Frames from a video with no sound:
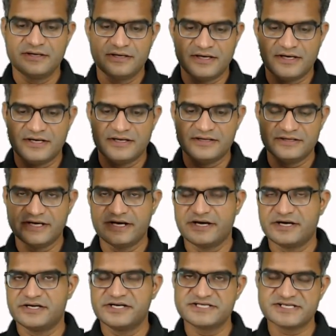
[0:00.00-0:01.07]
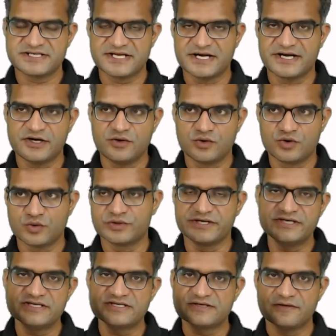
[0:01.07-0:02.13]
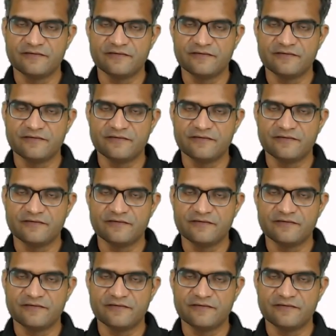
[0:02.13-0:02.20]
The reasons, I'll tell you 2 things.